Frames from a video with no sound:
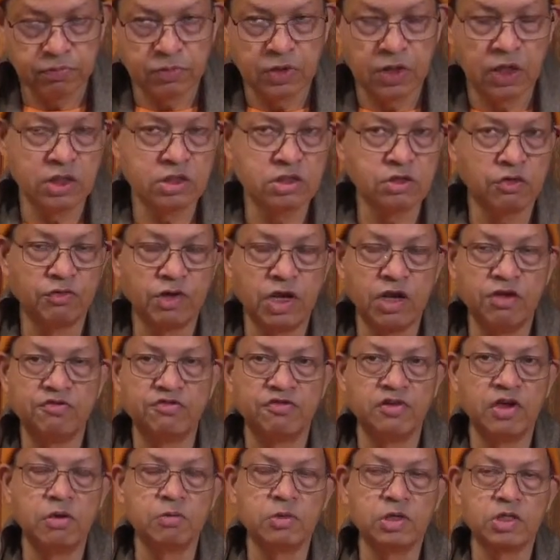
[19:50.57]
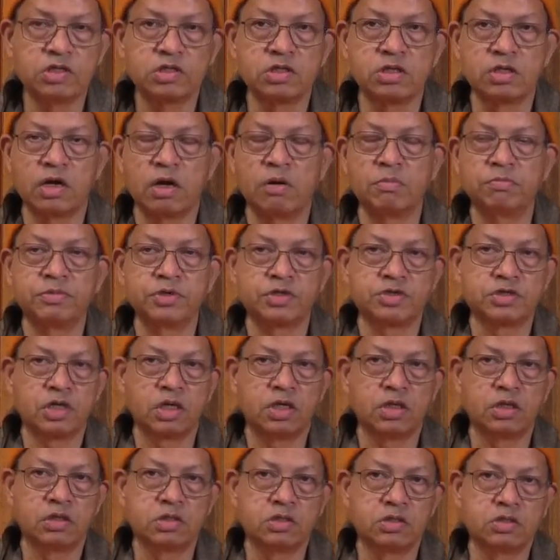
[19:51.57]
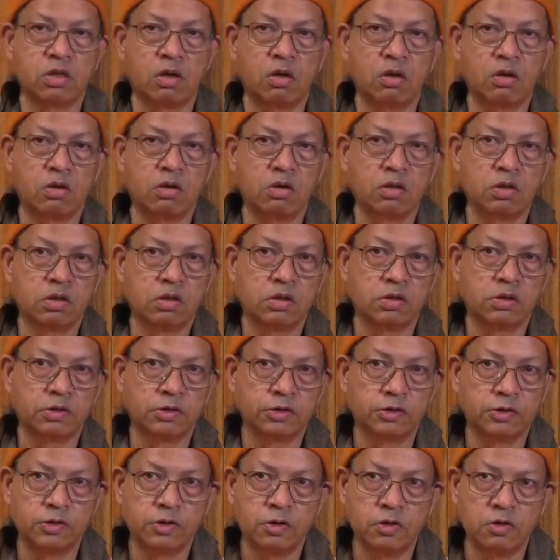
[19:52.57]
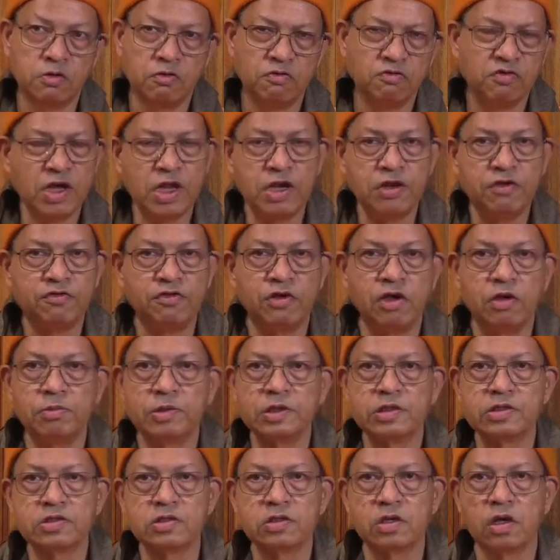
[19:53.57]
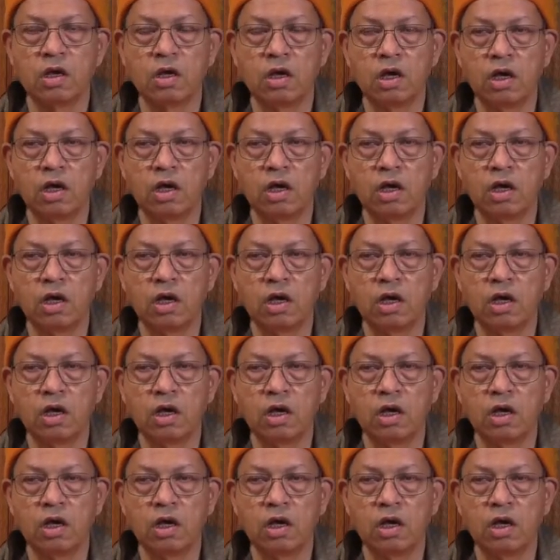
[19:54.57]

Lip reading: It's a very famous Ram Prasad song. Very famous.